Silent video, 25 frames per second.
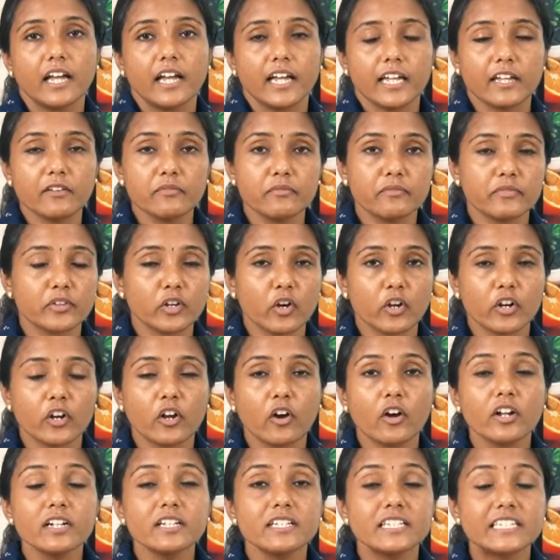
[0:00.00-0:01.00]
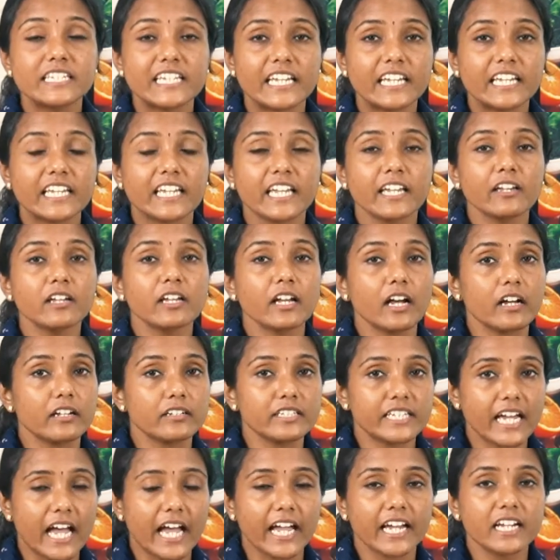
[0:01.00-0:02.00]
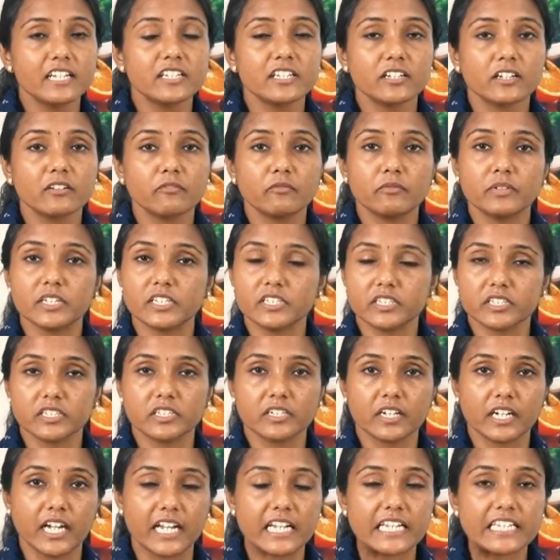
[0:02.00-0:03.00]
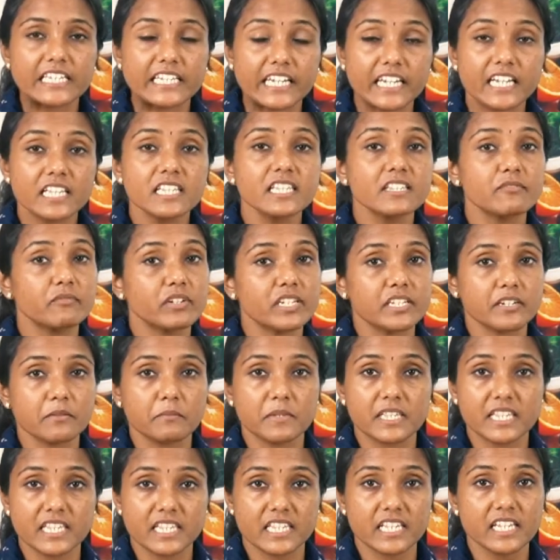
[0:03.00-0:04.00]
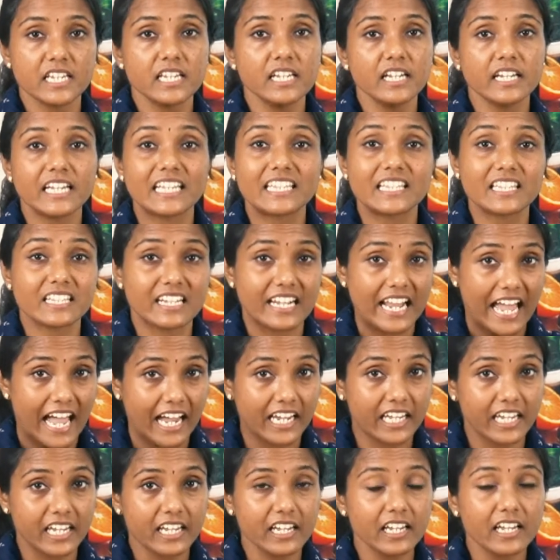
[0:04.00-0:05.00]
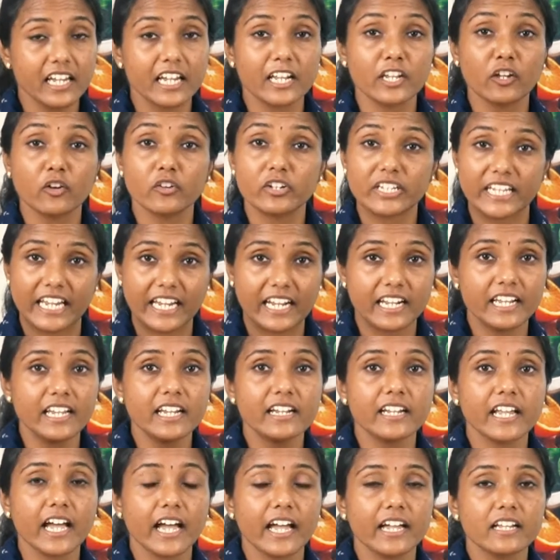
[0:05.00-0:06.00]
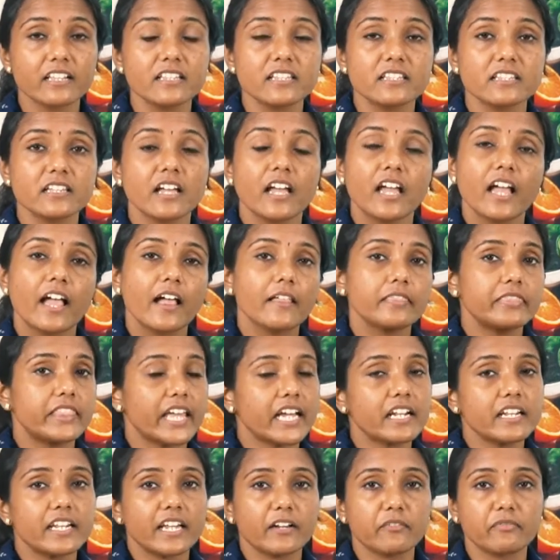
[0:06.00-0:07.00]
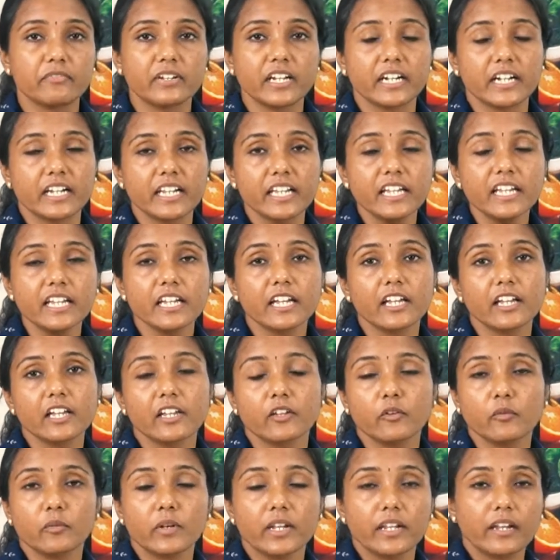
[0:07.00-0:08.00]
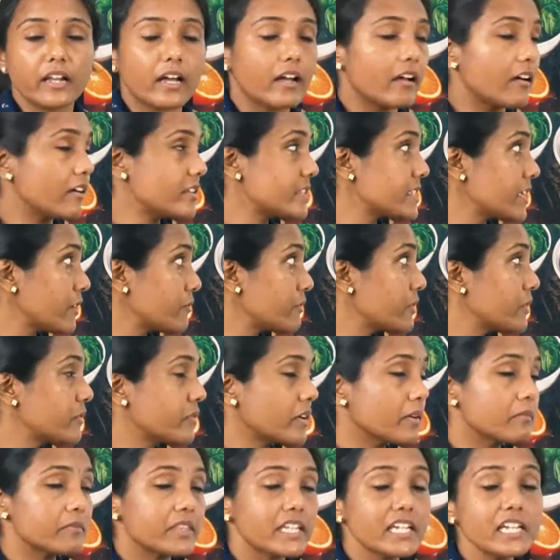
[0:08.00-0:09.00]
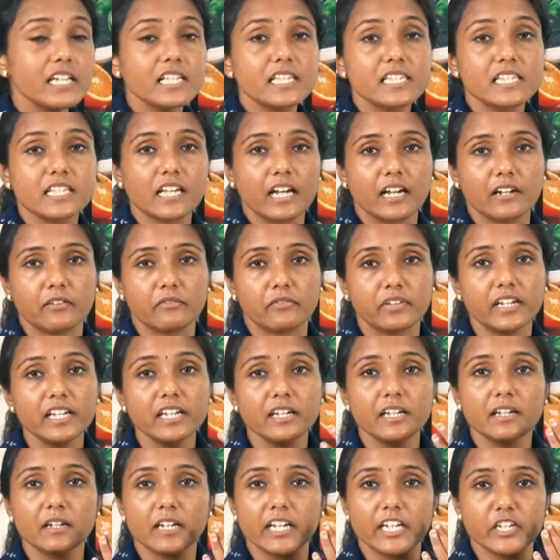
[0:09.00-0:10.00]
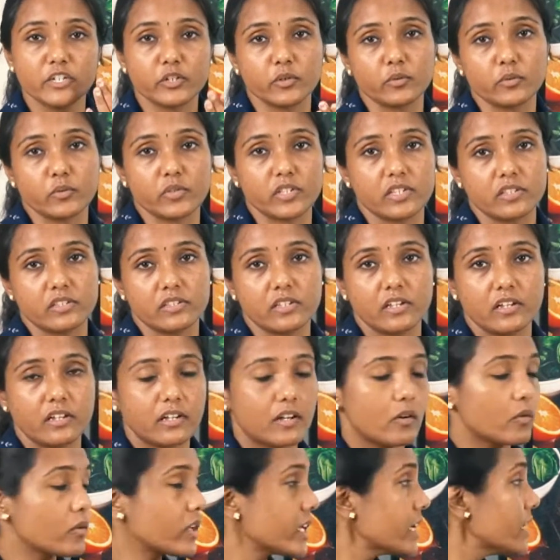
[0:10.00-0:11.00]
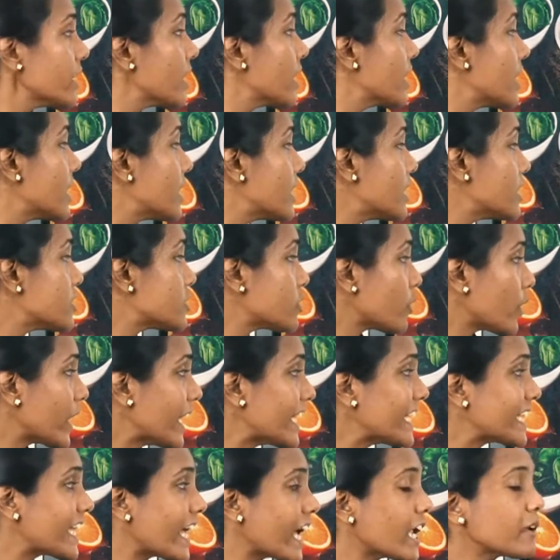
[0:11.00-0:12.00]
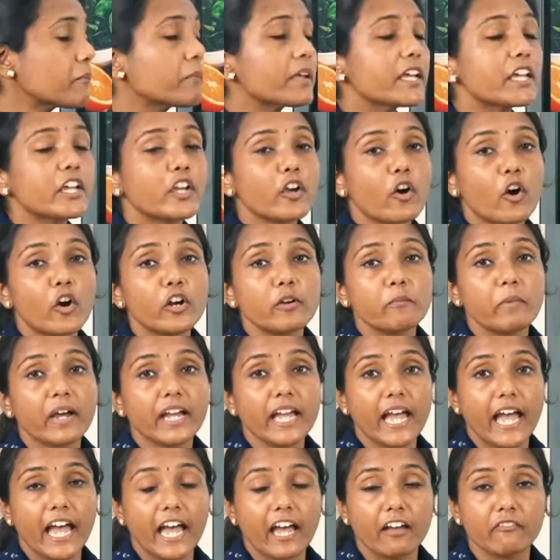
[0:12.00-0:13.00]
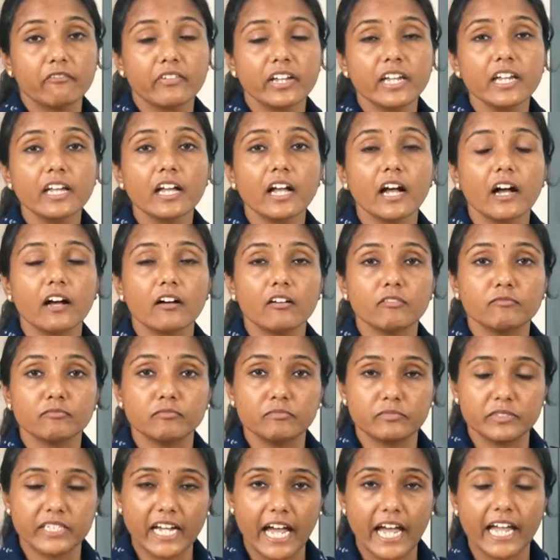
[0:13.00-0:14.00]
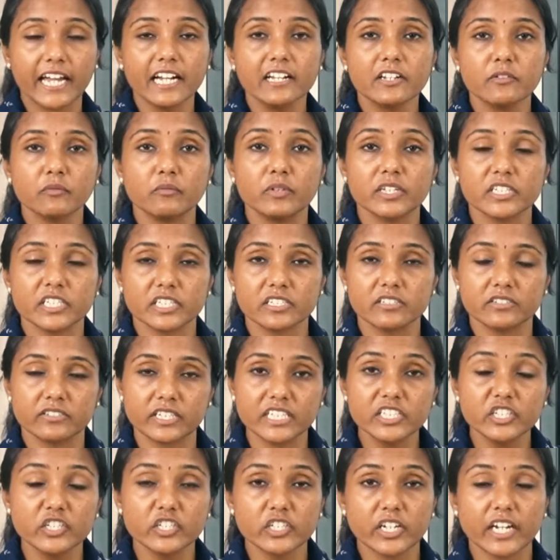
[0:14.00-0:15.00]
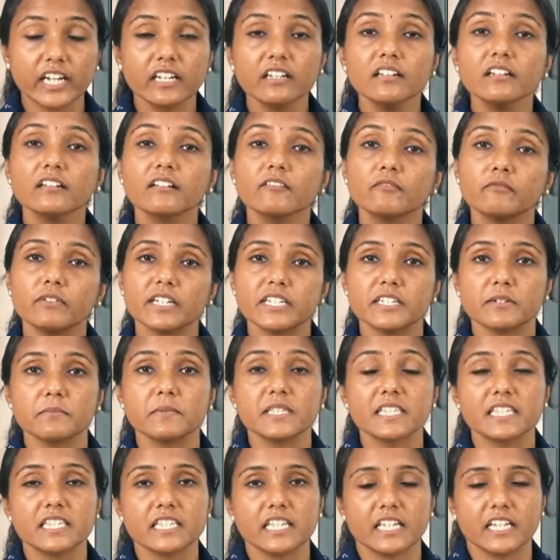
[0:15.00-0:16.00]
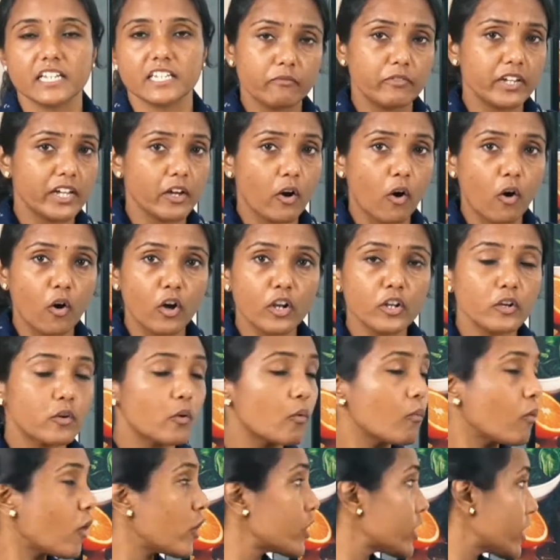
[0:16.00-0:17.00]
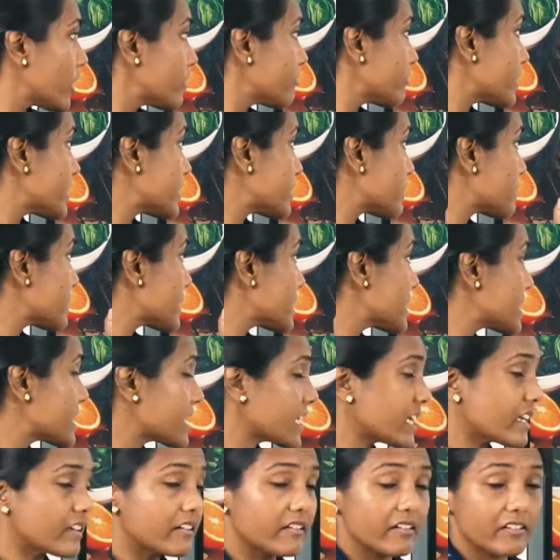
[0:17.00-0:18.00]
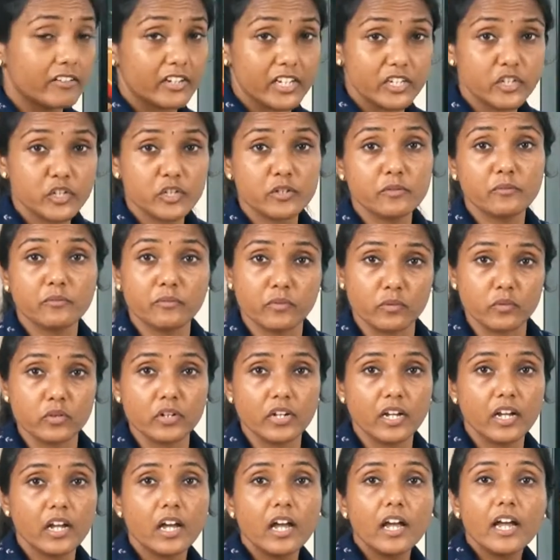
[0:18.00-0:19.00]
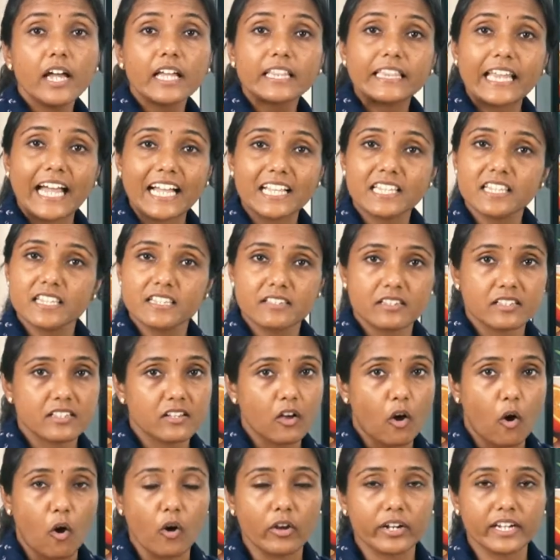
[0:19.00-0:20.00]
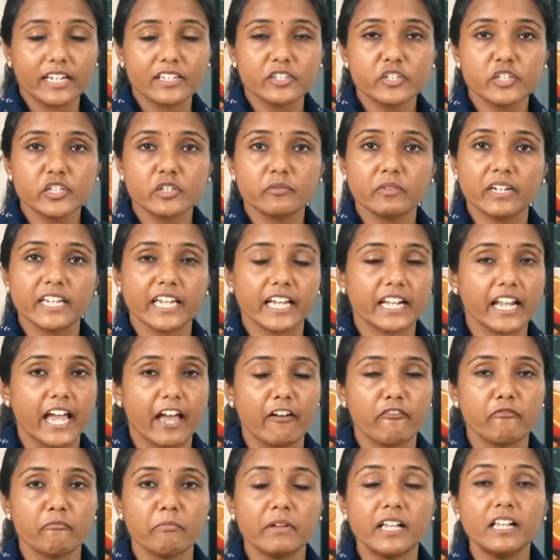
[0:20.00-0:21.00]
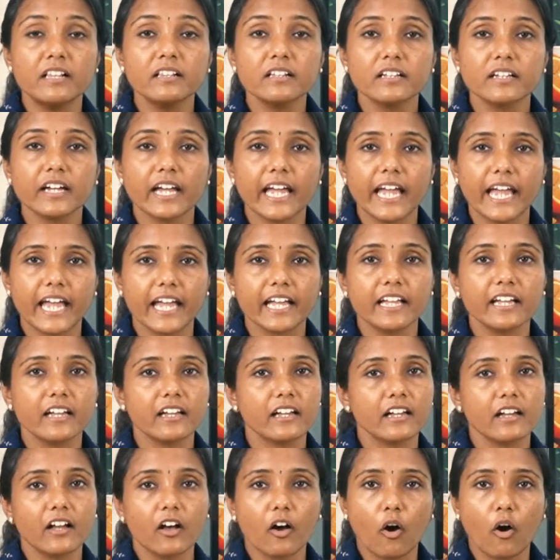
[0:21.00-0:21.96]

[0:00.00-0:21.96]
If you are not taking a diet which contains vitamin C, it's lacking in your daily diets, then definitely you will suffer from the scurvy issues. Okay, so it can be cured by having a diet which is rich in vitamin C. We all know what are vitamin C rich food. That's orange. We can have milk, egg.